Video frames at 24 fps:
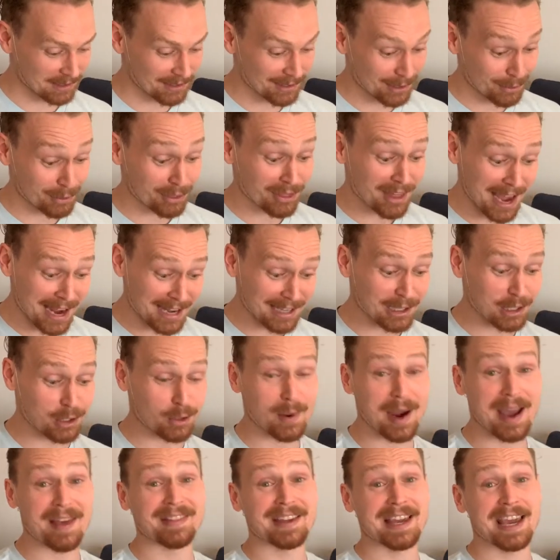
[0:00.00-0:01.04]
So thank
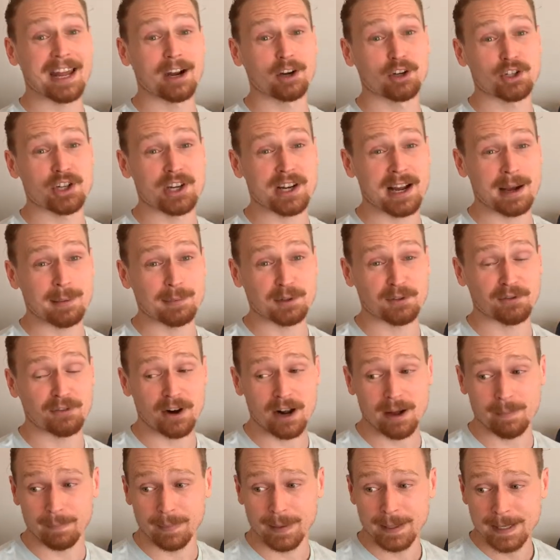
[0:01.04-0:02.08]
you, and the energy comes
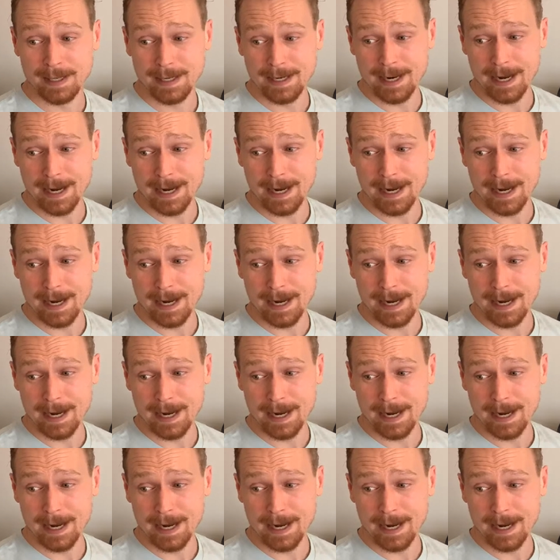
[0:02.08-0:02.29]
from